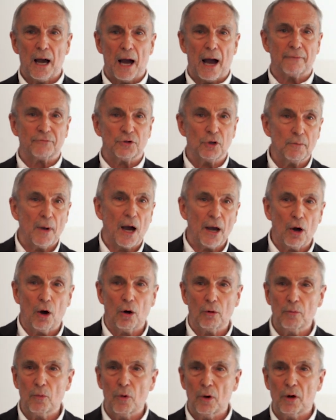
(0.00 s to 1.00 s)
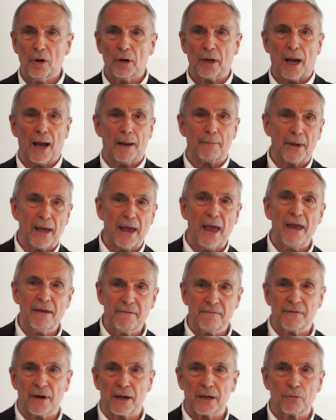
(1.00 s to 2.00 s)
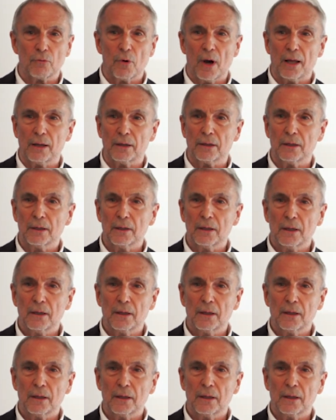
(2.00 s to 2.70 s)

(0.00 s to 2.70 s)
I do my homework, I behave very well,